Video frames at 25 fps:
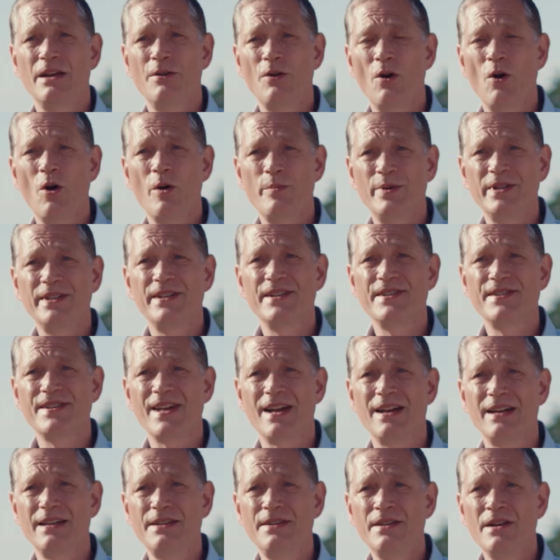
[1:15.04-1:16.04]
in urban
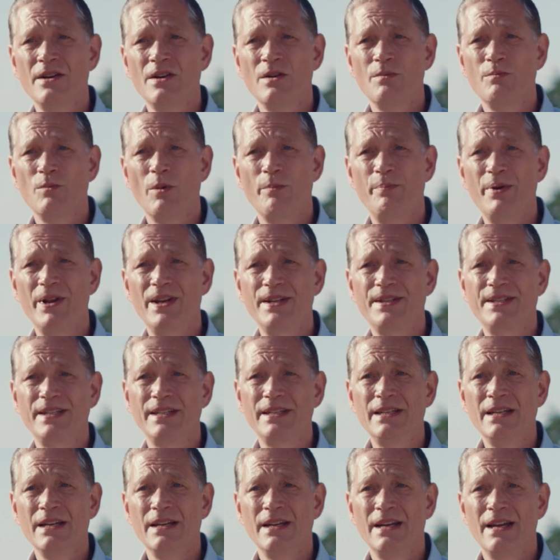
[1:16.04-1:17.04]
design,
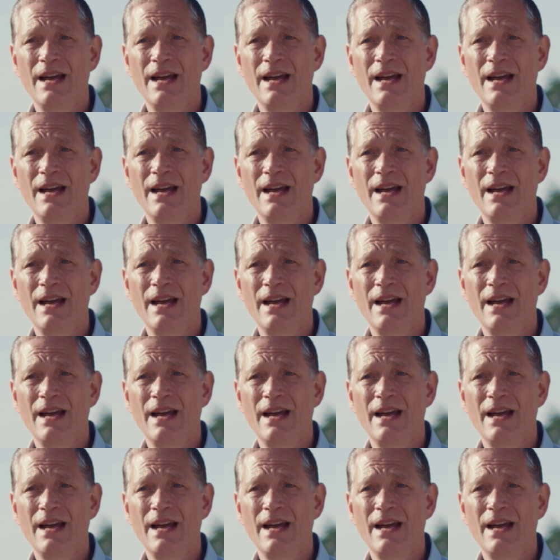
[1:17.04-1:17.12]
mobility,